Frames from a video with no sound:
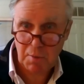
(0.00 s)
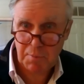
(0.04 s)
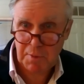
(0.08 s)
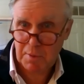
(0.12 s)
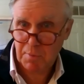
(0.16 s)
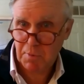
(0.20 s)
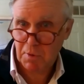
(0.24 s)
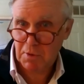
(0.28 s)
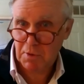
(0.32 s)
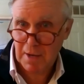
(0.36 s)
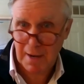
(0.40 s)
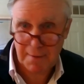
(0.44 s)

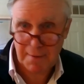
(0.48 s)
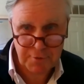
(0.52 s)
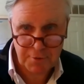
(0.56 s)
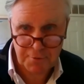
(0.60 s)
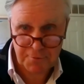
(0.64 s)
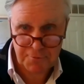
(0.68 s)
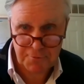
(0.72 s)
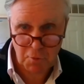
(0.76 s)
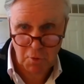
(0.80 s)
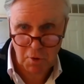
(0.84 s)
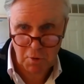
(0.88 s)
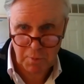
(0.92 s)
were after
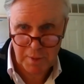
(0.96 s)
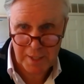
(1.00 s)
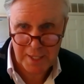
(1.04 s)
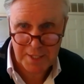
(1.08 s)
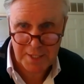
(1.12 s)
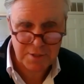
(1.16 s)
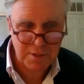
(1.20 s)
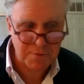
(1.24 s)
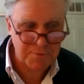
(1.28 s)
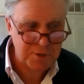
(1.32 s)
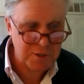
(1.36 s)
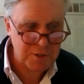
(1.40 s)
4
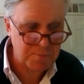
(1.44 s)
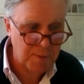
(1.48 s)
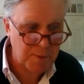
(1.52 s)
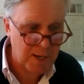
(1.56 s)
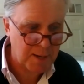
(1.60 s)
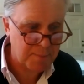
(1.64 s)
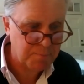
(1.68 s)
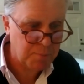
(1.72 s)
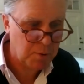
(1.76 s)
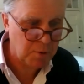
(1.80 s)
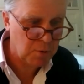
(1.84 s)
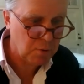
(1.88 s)
weeks of a
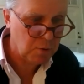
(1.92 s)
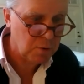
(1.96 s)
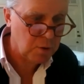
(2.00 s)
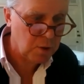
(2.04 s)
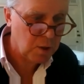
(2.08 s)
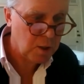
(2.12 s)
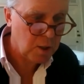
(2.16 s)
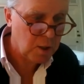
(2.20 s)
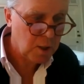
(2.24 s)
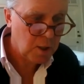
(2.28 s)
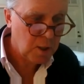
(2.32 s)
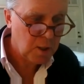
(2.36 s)
spot poll.
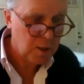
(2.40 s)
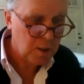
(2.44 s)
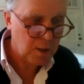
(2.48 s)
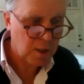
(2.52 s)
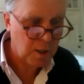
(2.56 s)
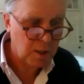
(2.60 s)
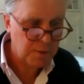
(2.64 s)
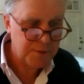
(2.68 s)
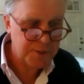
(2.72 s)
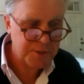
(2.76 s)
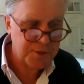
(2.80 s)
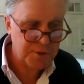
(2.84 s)

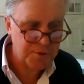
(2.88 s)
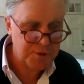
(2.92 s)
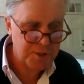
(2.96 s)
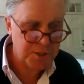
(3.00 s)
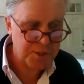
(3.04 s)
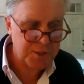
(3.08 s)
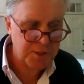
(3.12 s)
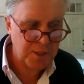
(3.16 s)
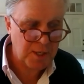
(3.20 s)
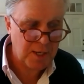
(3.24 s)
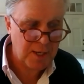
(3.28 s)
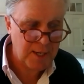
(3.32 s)
These are
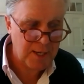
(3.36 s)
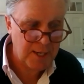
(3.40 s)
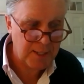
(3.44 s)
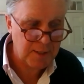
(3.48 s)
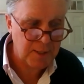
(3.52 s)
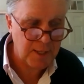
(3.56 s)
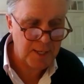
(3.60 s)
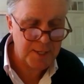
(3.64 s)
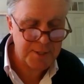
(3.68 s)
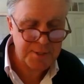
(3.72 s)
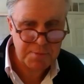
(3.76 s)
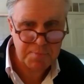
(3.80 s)
just the
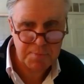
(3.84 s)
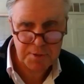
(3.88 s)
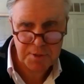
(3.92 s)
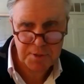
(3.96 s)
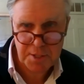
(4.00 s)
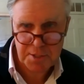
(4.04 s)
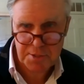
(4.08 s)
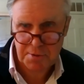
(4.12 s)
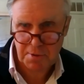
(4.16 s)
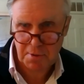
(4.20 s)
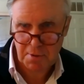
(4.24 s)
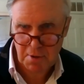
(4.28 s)
highlights, but
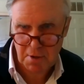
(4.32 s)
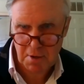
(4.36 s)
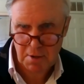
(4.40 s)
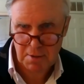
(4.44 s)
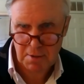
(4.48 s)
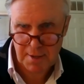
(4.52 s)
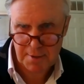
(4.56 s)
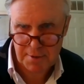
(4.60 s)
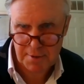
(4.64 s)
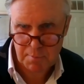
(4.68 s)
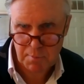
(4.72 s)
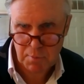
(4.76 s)
these are all
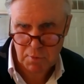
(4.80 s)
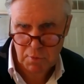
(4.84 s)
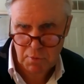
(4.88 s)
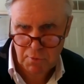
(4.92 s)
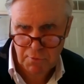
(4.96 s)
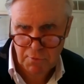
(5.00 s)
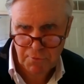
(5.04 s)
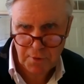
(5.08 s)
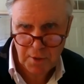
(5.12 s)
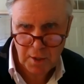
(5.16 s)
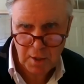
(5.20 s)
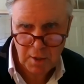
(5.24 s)
on the move.
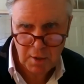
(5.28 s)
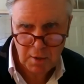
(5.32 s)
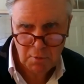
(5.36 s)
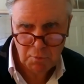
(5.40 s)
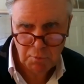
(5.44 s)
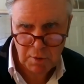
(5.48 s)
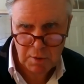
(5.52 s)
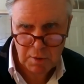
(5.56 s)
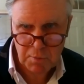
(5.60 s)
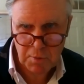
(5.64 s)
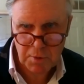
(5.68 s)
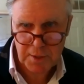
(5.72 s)

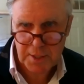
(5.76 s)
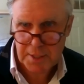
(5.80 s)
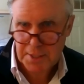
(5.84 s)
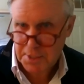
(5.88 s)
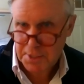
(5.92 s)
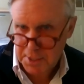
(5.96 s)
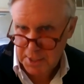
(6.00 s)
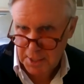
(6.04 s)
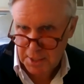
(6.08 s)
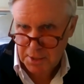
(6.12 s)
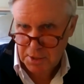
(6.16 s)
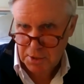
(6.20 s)
We will
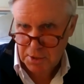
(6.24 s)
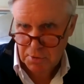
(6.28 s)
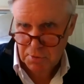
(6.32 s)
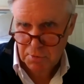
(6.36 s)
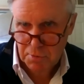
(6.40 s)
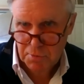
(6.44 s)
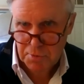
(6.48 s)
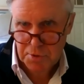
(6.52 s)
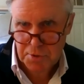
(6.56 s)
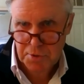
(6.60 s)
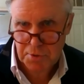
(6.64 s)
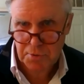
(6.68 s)

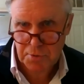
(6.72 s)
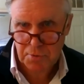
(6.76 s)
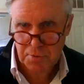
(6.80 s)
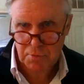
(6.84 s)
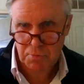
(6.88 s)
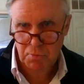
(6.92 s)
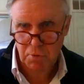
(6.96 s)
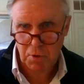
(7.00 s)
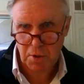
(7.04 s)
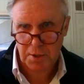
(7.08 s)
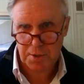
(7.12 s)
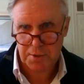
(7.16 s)
continue to
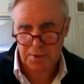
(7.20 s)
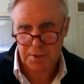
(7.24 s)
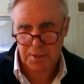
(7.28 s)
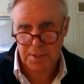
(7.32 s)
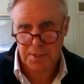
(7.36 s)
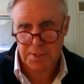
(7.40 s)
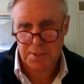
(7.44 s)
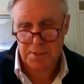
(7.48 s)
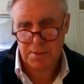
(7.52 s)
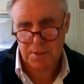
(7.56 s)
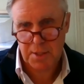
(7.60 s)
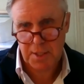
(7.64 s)
work
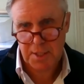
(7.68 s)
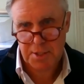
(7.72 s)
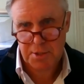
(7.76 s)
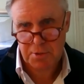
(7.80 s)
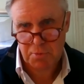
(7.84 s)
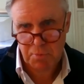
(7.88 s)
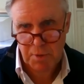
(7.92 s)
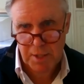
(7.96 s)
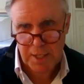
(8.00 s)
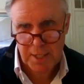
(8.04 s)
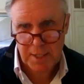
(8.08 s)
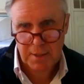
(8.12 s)
these each
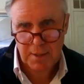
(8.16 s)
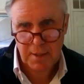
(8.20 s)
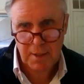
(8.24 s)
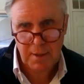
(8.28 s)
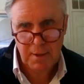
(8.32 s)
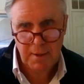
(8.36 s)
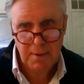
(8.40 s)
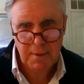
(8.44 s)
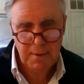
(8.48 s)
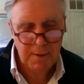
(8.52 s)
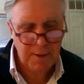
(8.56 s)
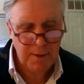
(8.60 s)
week,
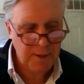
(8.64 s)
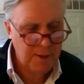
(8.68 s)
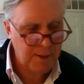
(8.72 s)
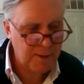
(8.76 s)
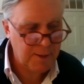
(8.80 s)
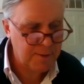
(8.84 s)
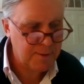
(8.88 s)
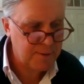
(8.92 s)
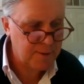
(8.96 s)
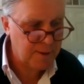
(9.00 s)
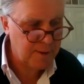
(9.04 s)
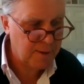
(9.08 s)

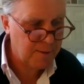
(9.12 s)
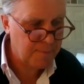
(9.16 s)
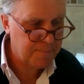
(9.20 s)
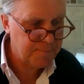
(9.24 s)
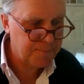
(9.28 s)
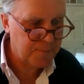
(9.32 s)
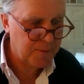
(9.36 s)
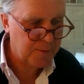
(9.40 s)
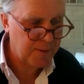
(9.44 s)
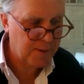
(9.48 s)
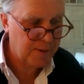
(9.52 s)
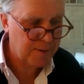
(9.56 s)
and
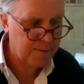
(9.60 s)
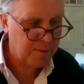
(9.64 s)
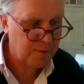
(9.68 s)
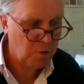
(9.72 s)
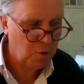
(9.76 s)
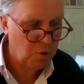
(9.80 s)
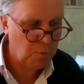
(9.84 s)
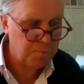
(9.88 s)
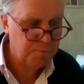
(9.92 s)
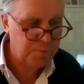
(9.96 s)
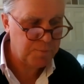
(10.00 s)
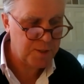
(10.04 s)

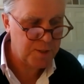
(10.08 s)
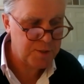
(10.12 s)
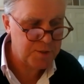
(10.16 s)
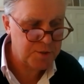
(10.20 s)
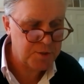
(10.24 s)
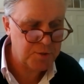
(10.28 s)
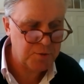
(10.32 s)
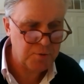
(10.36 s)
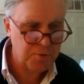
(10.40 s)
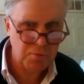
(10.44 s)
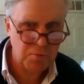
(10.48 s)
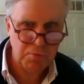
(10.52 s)
hope that
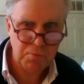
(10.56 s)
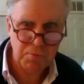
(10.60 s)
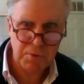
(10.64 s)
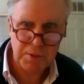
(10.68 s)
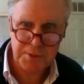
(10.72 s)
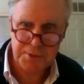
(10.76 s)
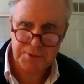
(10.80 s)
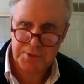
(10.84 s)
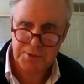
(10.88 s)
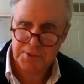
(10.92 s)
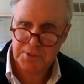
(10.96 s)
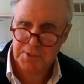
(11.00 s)
you will
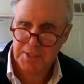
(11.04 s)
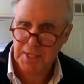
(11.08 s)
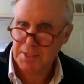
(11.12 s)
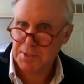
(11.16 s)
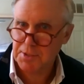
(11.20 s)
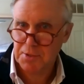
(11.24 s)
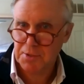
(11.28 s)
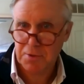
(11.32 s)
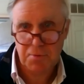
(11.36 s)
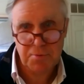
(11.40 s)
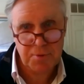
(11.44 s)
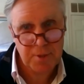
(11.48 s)
stay
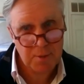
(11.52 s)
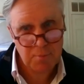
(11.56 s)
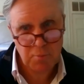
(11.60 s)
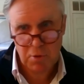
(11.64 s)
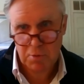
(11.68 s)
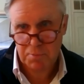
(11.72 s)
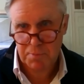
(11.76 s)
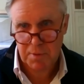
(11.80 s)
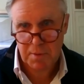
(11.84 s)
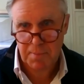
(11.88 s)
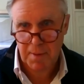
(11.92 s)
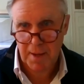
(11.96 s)
tuned, and we'll
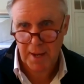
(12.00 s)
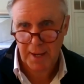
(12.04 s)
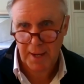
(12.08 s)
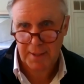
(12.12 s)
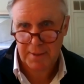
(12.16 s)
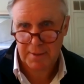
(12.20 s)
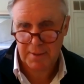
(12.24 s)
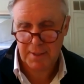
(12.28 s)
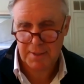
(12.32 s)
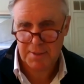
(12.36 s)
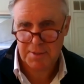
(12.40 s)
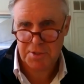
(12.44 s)
be back
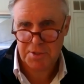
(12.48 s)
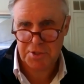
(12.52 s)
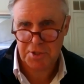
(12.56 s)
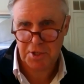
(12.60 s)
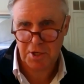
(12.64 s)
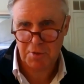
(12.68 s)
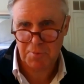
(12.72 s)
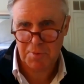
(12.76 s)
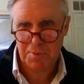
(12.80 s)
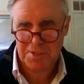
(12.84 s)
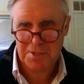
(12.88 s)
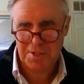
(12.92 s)
and
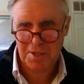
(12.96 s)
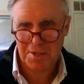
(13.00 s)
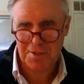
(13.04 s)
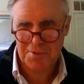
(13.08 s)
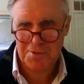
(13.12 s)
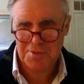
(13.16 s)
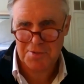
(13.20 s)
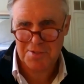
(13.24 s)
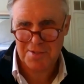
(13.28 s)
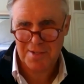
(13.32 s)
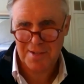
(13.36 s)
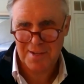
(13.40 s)
share
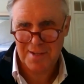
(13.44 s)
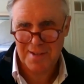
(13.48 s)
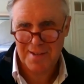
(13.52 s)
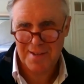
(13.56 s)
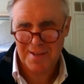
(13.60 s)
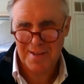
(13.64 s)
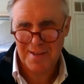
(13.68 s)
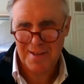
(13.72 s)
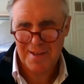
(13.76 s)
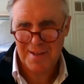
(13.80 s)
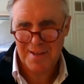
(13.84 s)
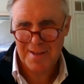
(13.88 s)
results
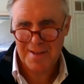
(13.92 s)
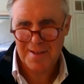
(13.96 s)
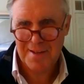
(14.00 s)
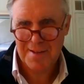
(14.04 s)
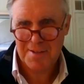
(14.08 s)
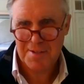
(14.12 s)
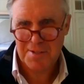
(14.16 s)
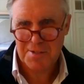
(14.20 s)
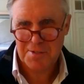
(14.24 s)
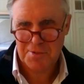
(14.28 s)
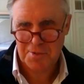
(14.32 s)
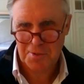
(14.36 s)

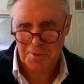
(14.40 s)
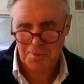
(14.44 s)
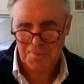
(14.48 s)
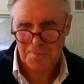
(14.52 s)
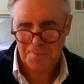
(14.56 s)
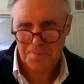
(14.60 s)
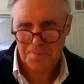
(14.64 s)
soon.